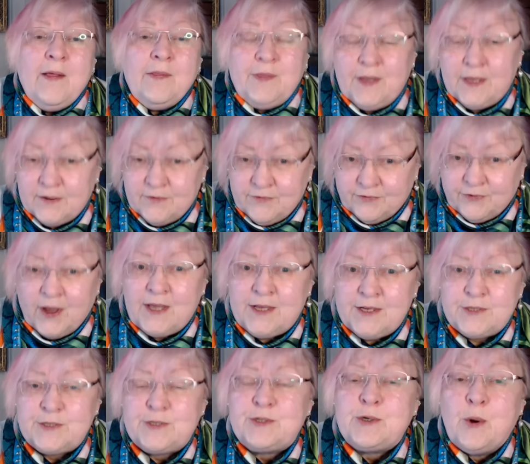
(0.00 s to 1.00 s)
the
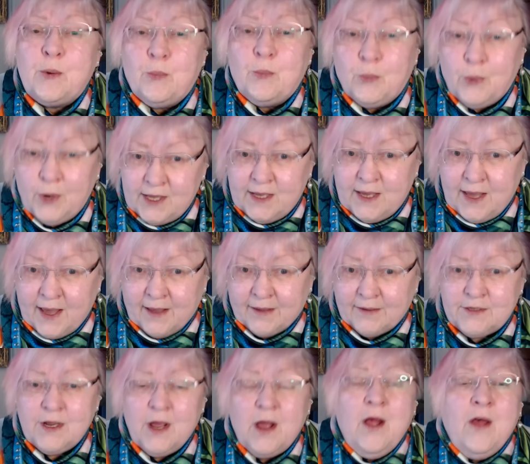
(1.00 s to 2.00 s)
advice we
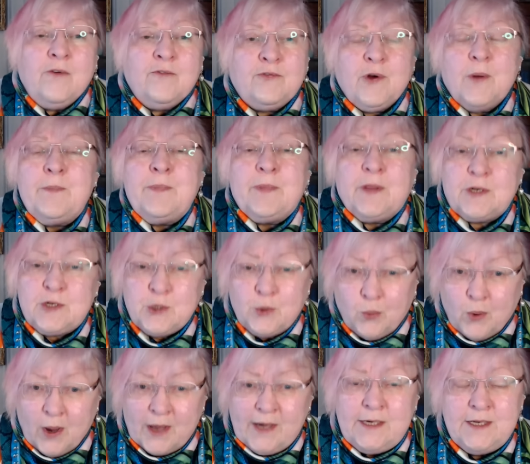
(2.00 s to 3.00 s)
get from the
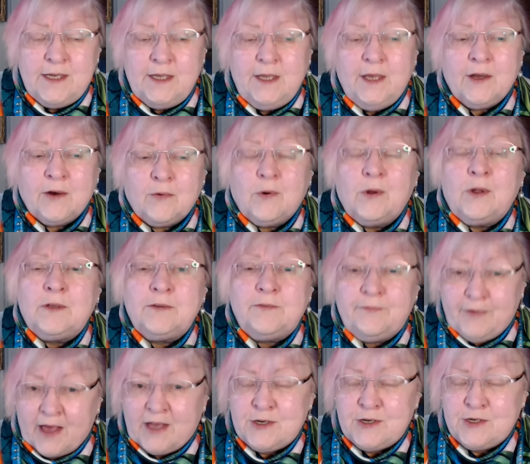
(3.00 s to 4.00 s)
20-year-old
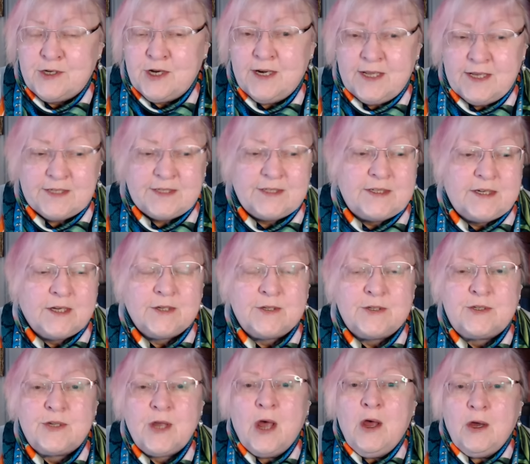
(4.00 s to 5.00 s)

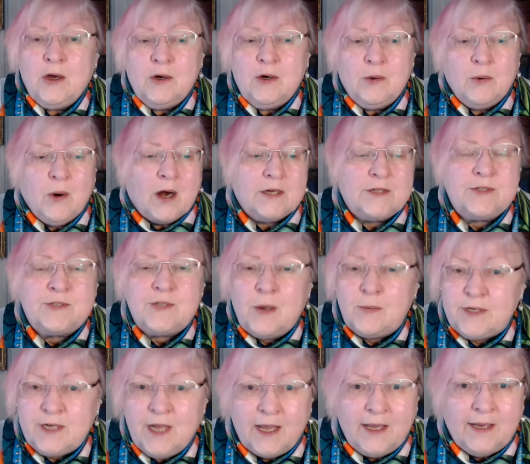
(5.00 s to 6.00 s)
fashionistas who are
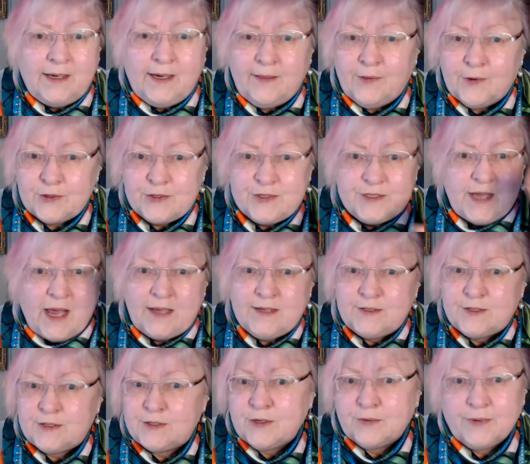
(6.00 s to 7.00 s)
so tiny their
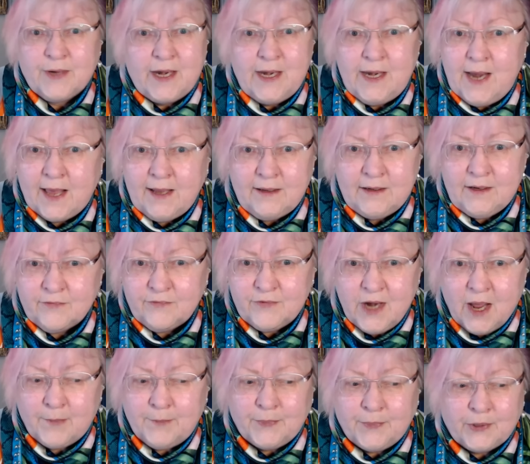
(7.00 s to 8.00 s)
sizes are in negative
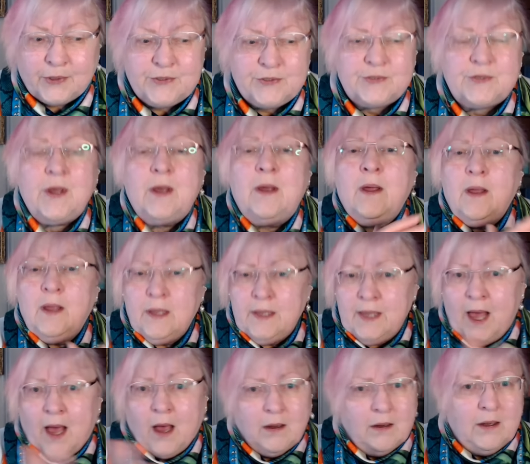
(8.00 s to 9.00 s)
numbers.
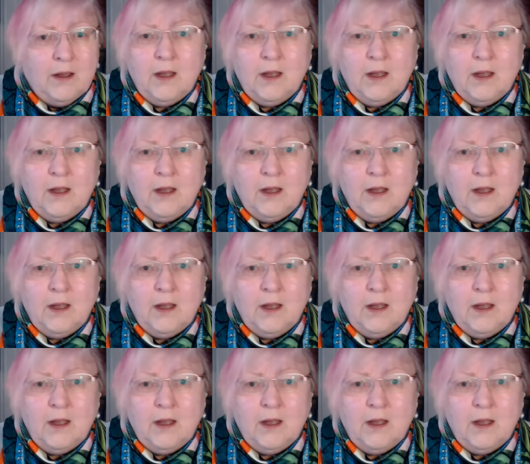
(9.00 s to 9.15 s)
Yeah,